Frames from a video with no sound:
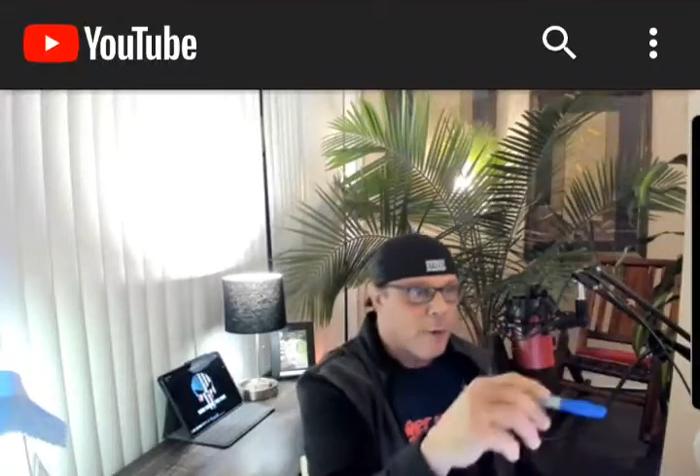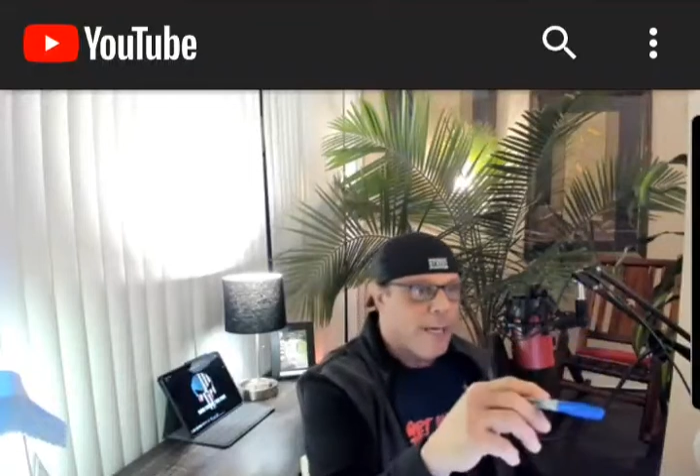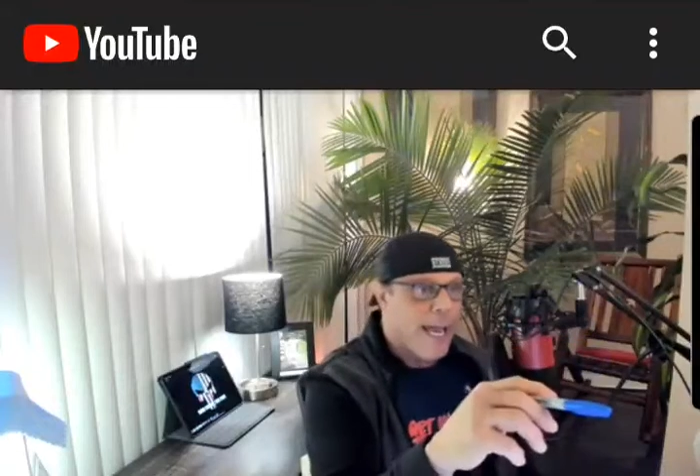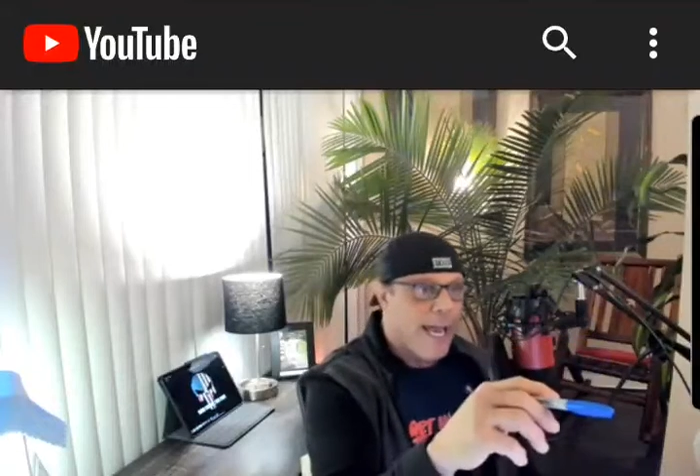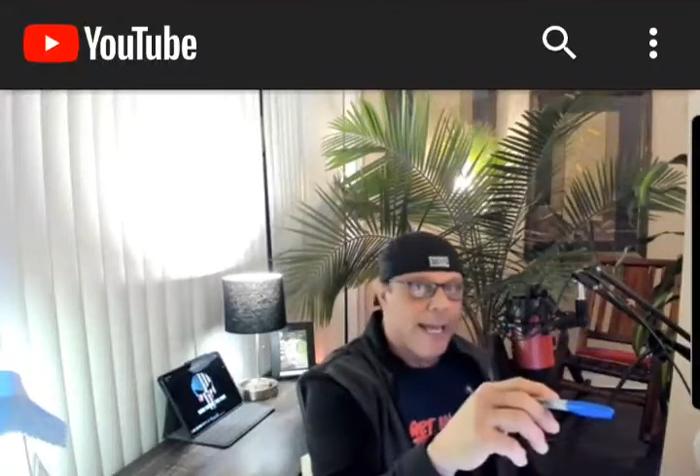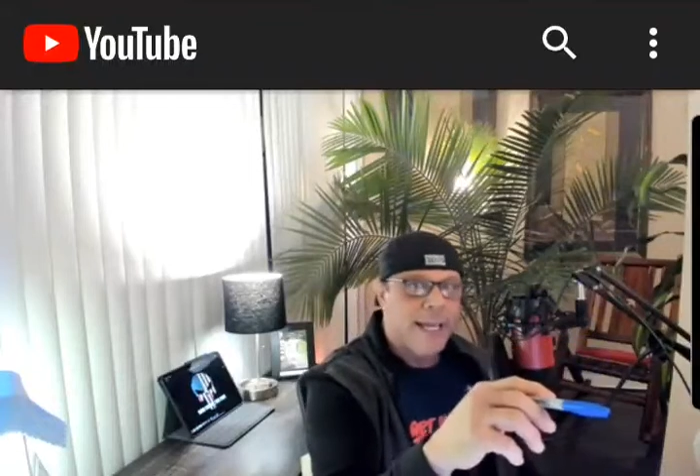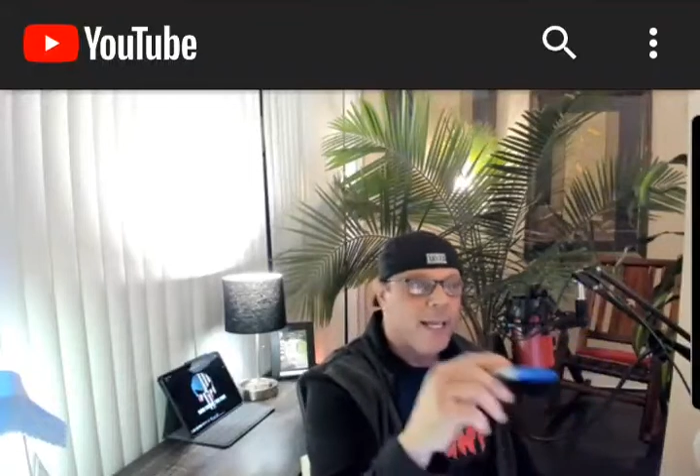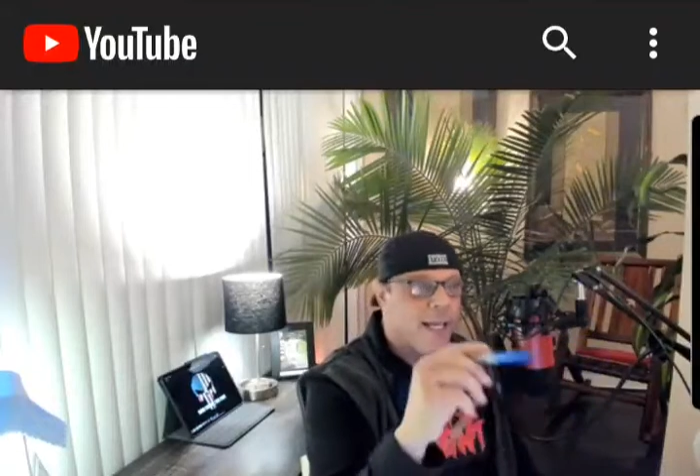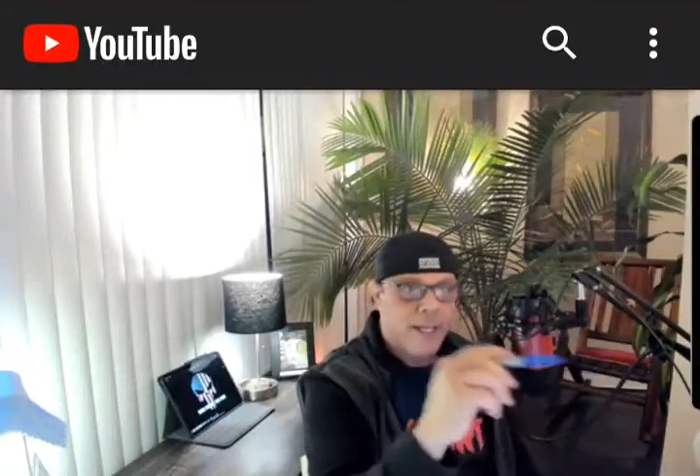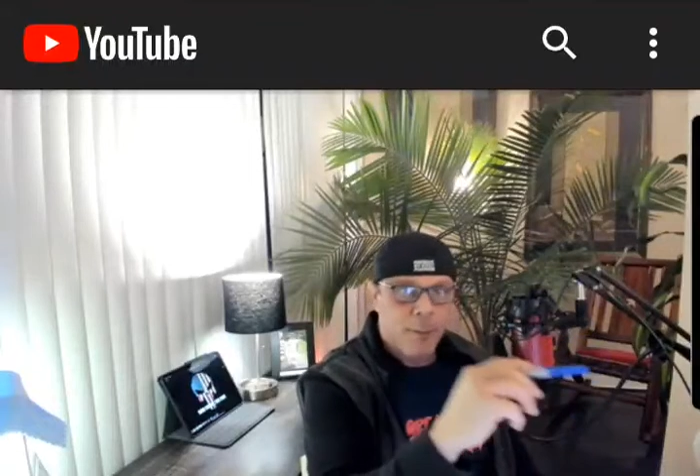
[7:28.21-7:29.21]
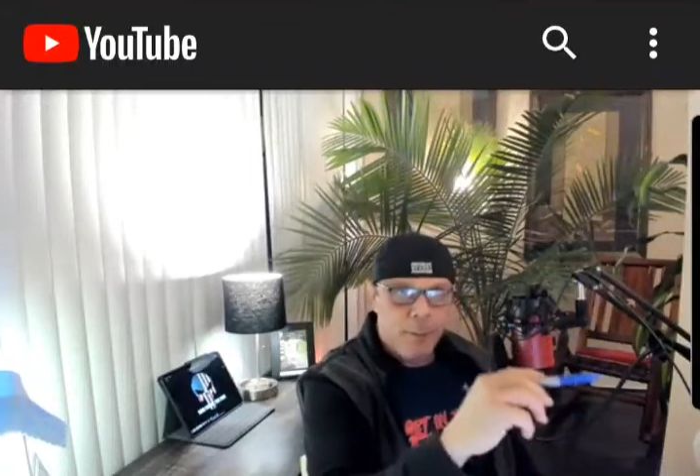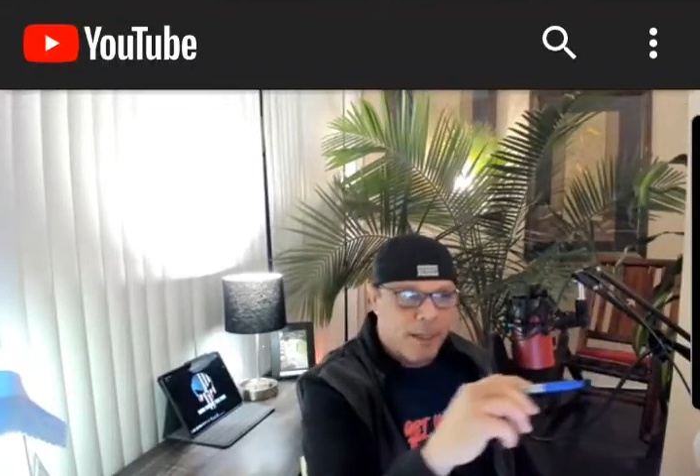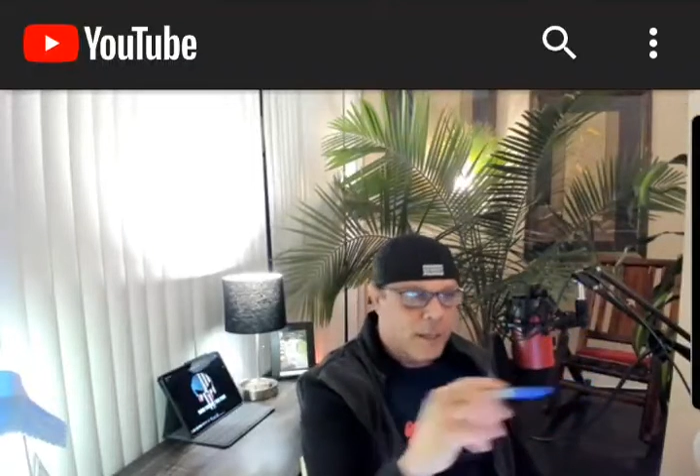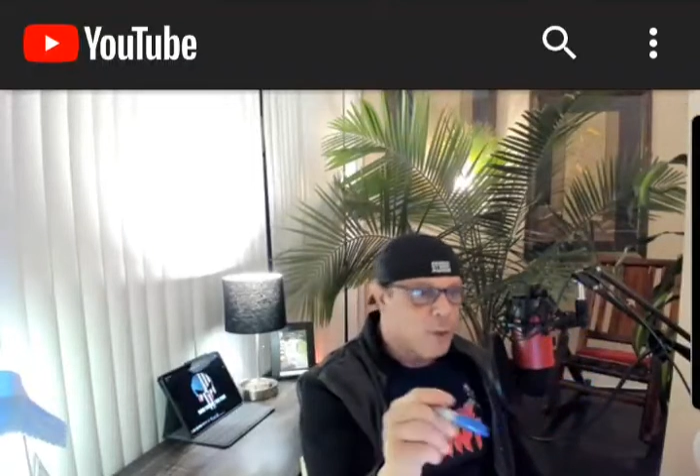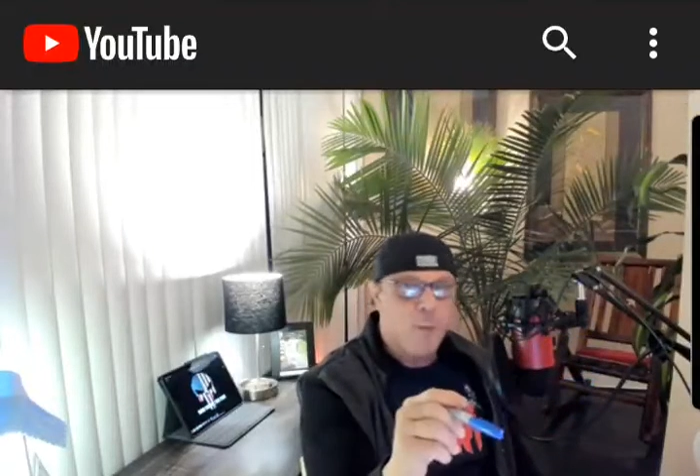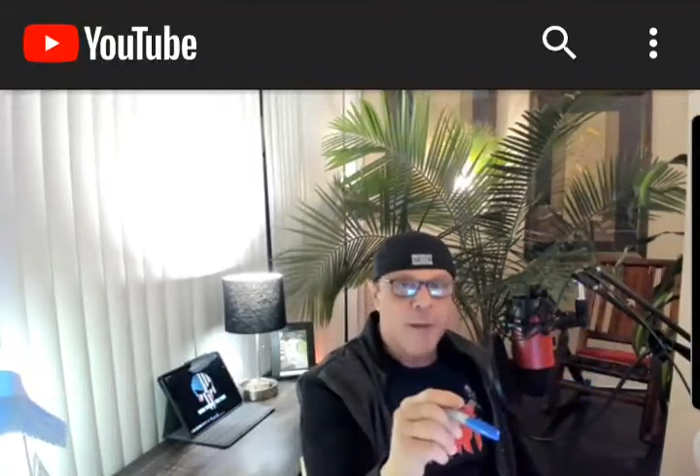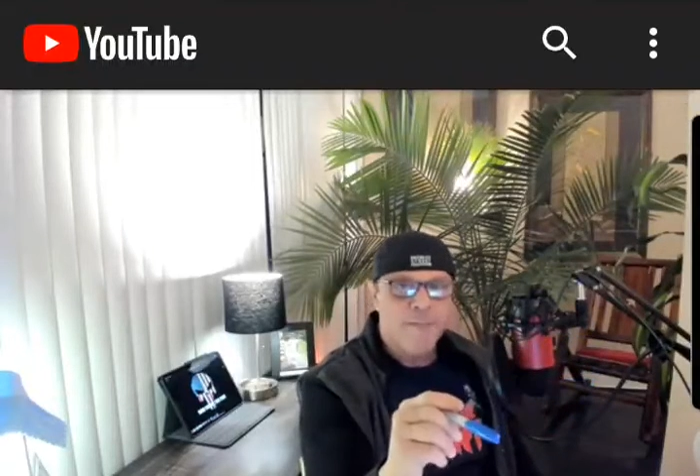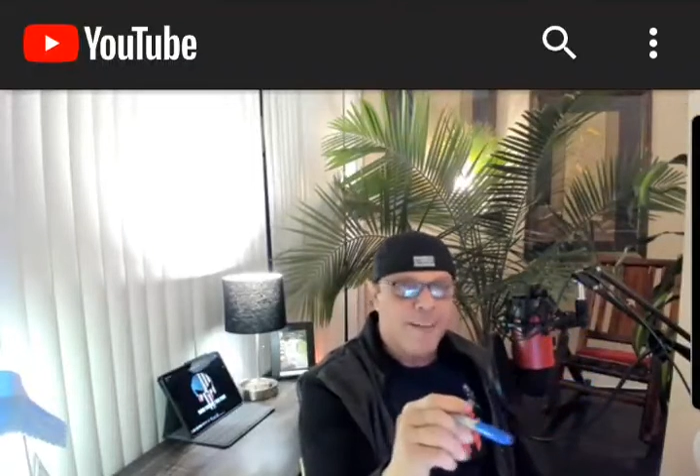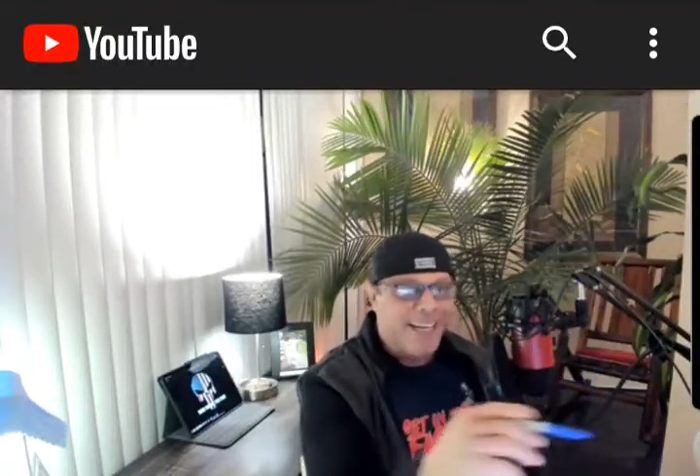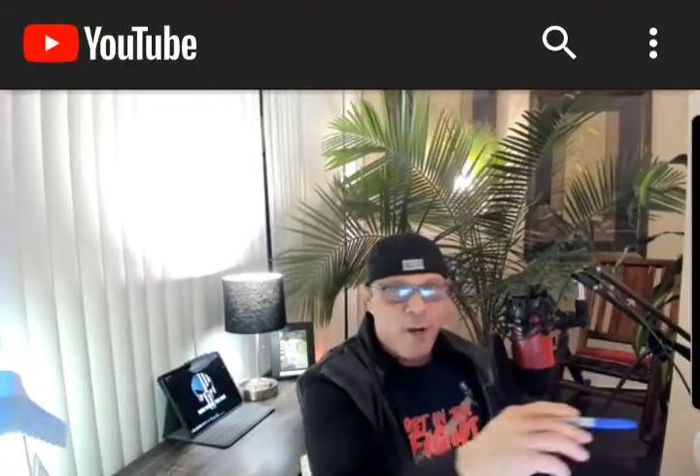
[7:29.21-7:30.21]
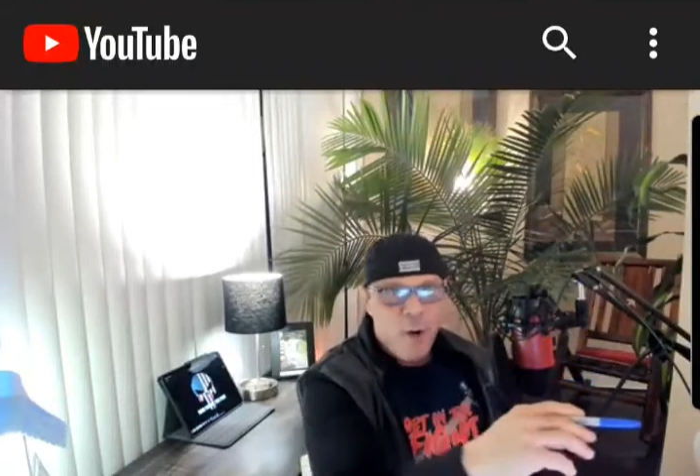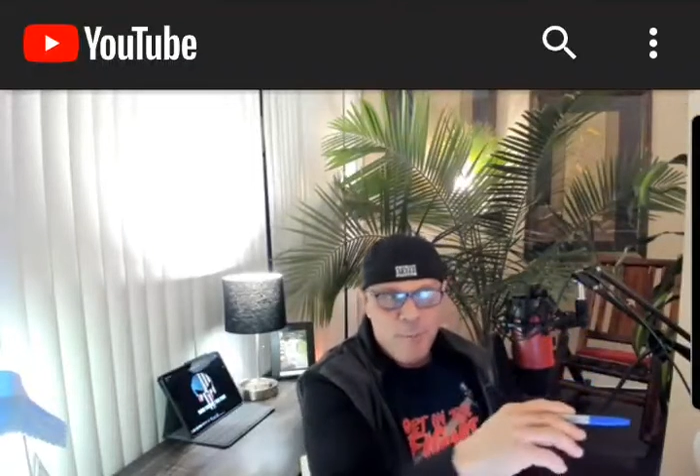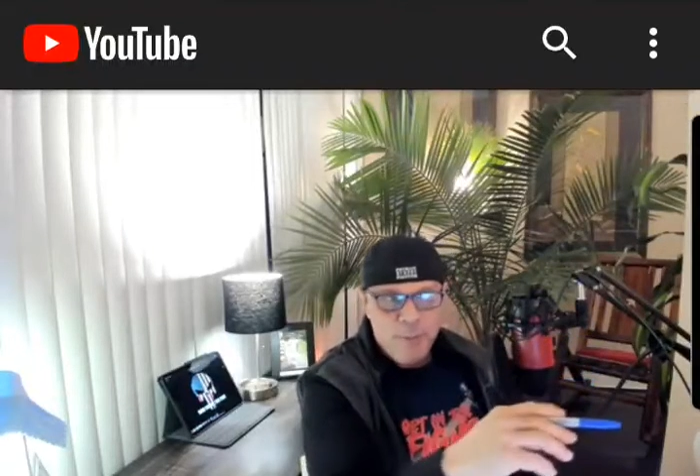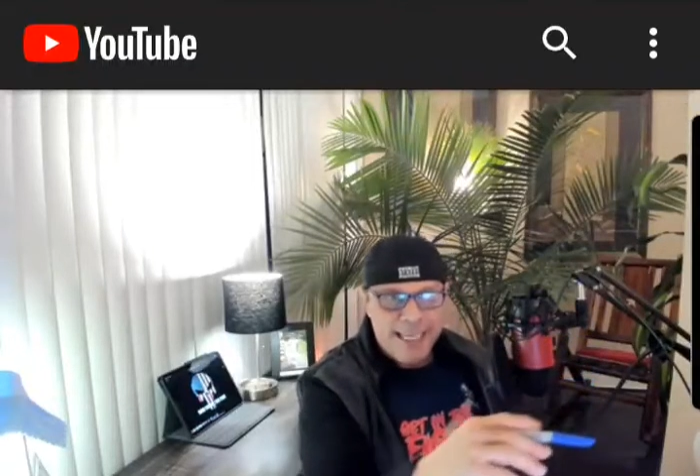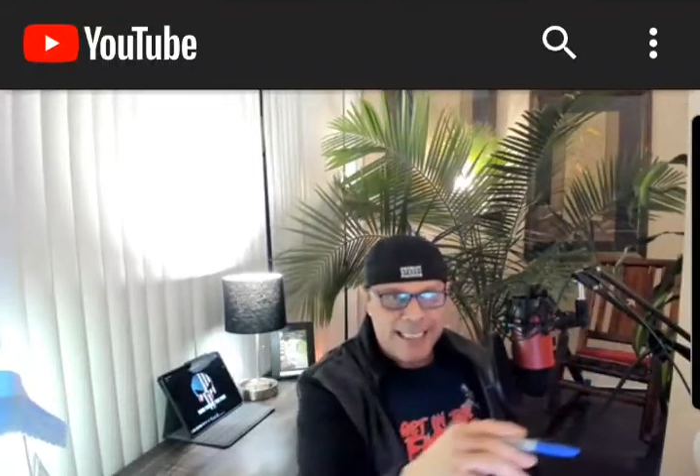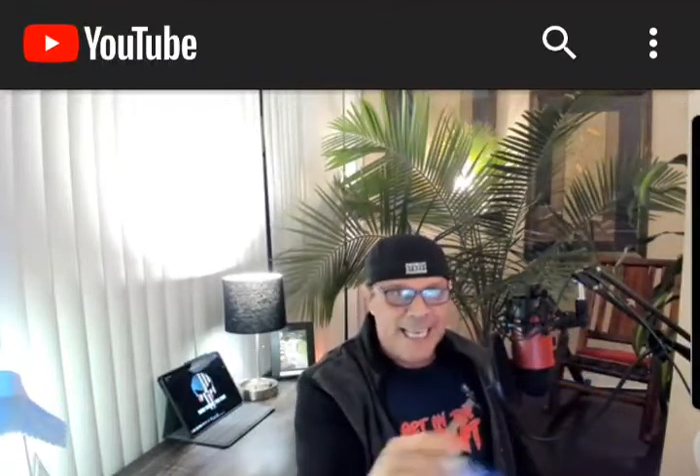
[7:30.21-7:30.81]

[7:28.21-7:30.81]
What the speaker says: Okay, it'll be a little 2-minute video.